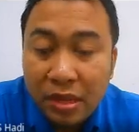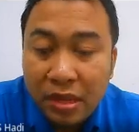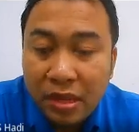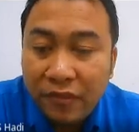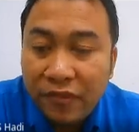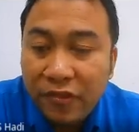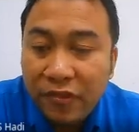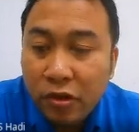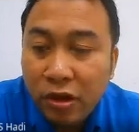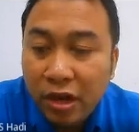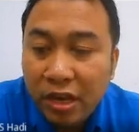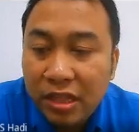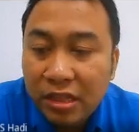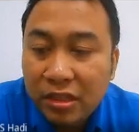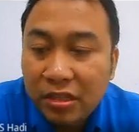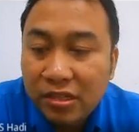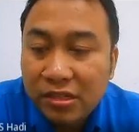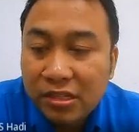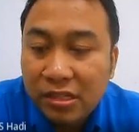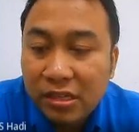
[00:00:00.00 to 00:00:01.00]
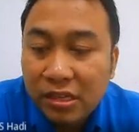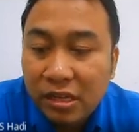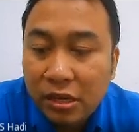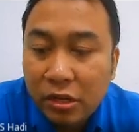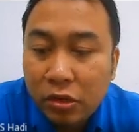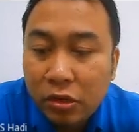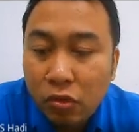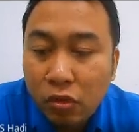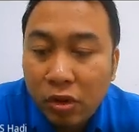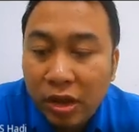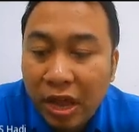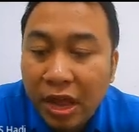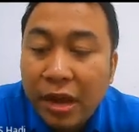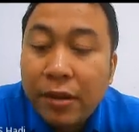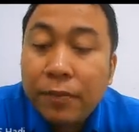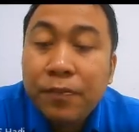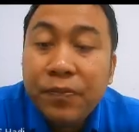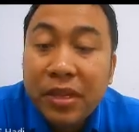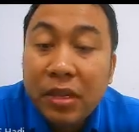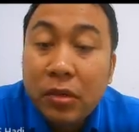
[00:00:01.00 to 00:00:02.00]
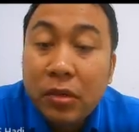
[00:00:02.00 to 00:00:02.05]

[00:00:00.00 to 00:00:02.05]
If you are interested, you can